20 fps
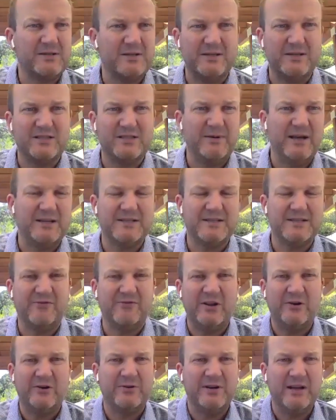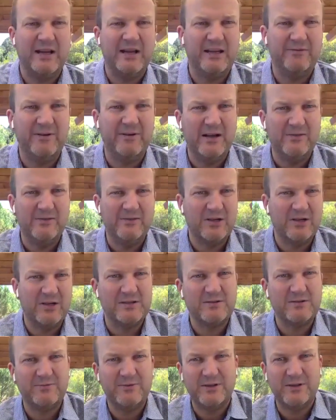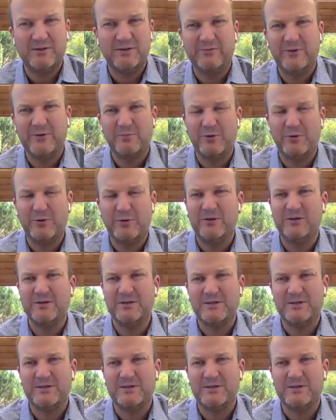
it's about $785 for the permit,